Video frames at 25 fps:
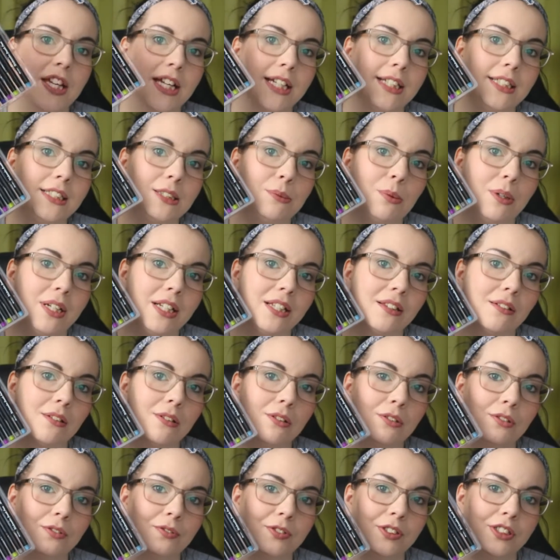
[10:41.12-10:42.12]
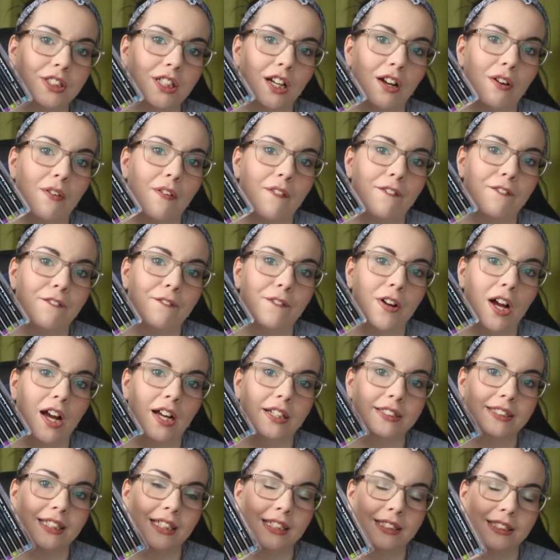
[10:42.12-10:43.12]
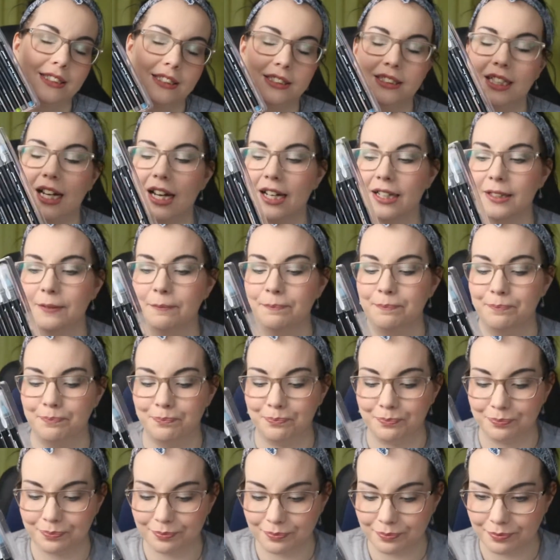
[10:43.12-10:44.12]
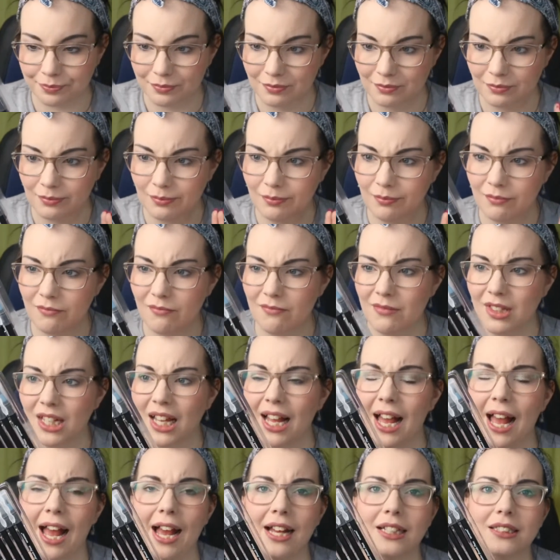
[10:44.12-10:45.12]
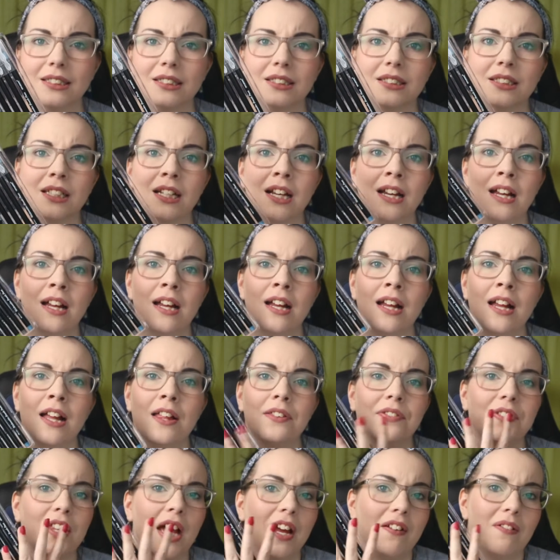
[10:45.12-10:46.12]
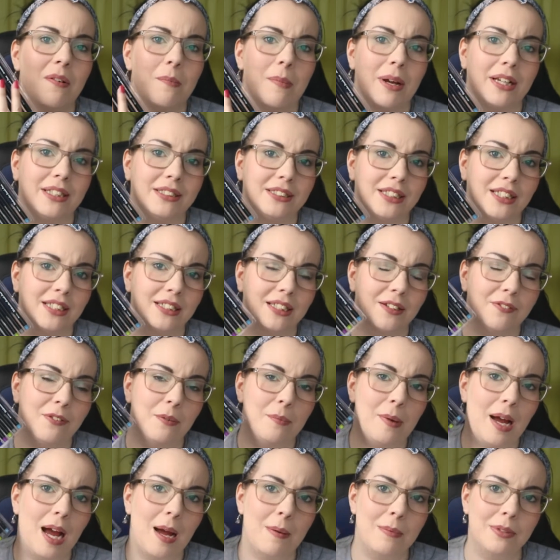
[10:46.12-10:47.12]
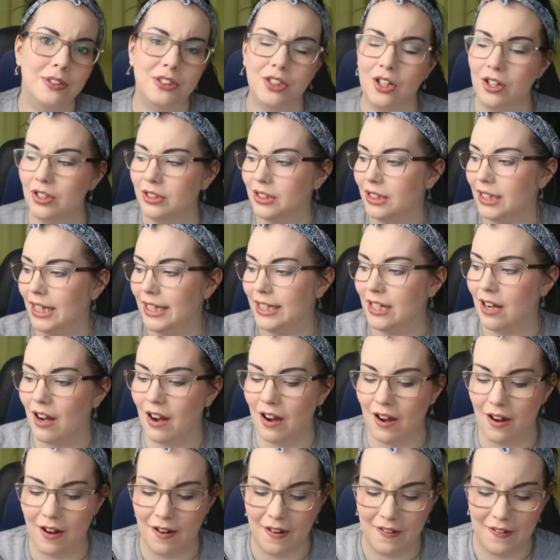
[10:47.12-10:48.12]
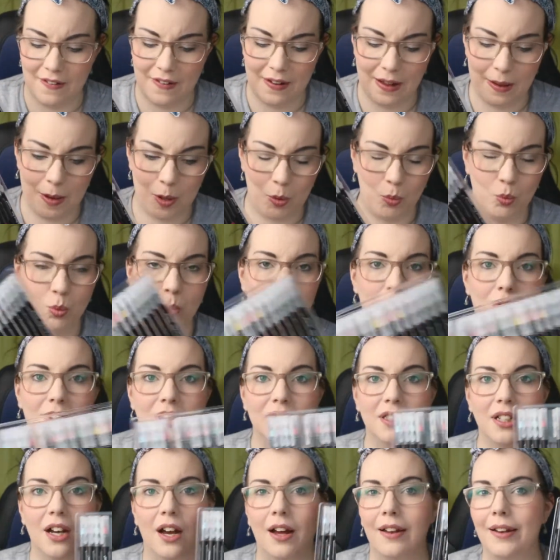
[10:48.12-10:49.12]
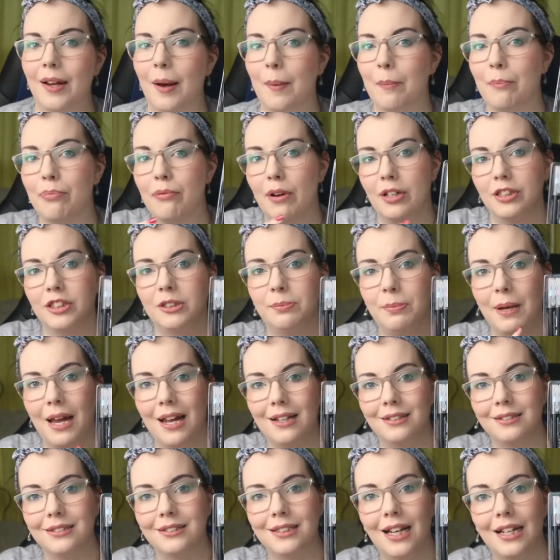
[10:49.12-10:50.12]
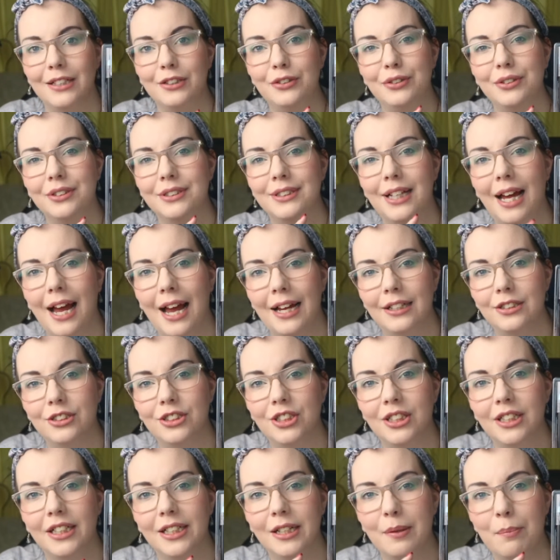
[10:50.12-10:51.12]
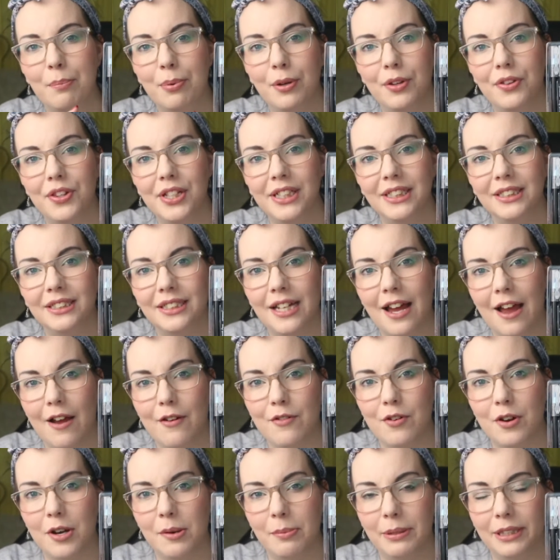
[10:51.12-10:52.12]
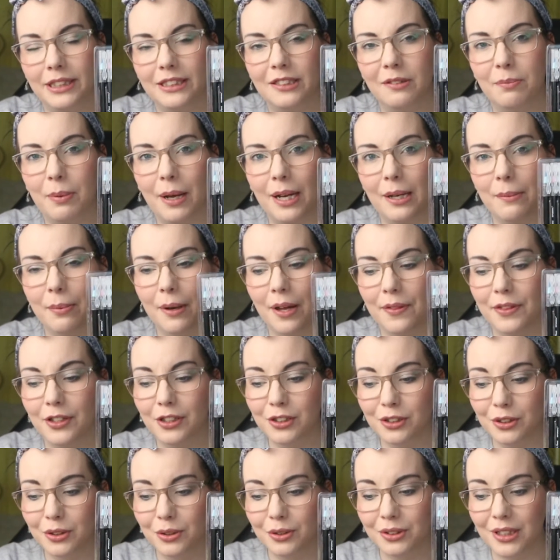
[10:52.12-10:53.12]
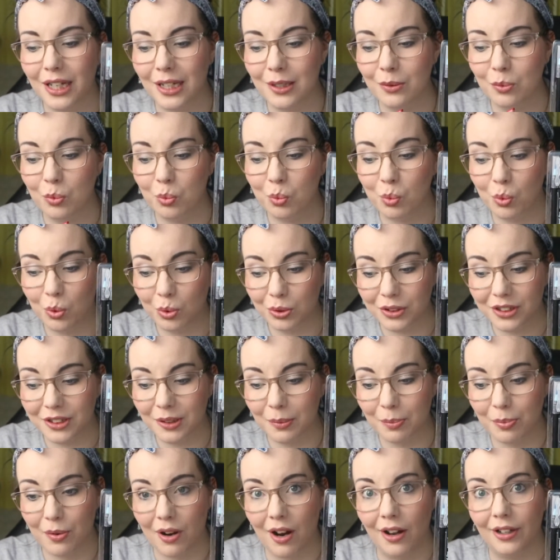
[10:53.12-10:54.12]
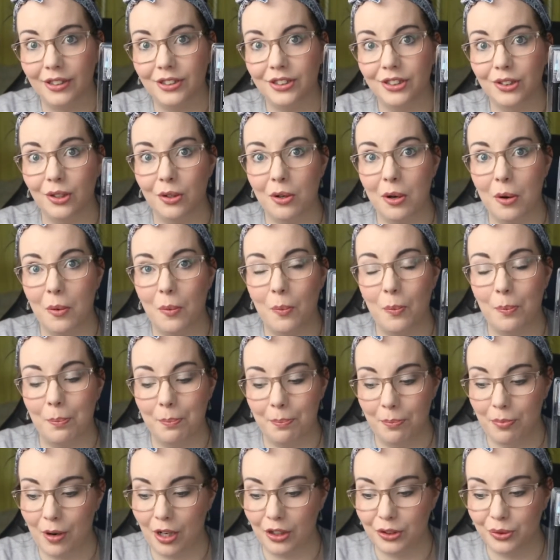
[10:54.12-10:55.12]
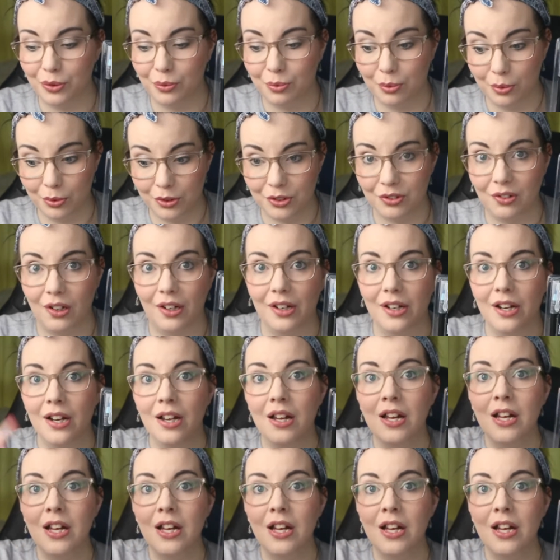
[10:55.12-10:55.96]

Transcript: these were in the haul video yesterday, and they're amazing. They're from Amazon. They are watercolour brush pens, and you can actually put these down on a piece of paper, then use a water brush or brush with water on